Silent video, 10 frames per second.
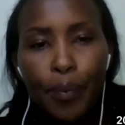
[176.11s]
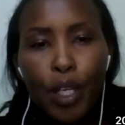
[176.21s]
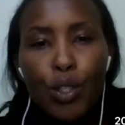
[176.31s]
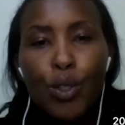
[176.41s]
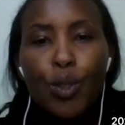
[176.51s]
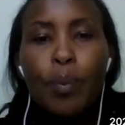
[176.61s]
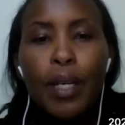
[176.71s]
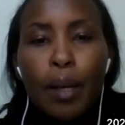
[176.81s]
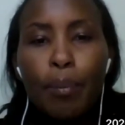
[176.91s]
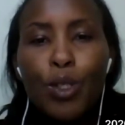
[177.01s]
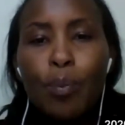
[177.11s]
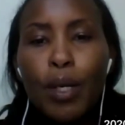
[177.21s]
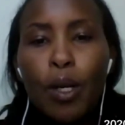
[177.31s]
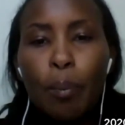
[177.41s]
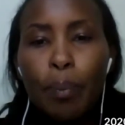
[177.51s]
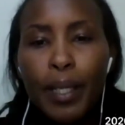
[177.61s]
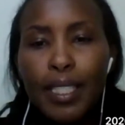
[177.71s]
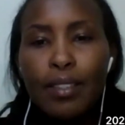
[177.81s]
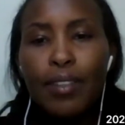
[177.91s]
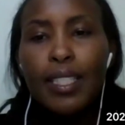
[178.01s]
So to be able to be
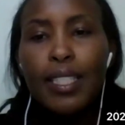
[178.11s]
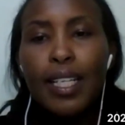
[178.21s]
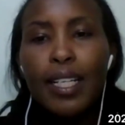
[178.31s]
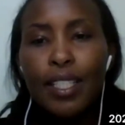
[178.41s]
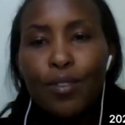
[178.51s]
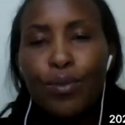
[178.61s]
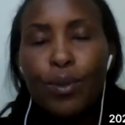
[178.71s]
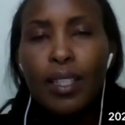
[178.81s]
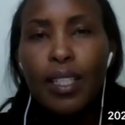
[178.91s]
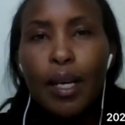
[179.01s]
competitive and successful,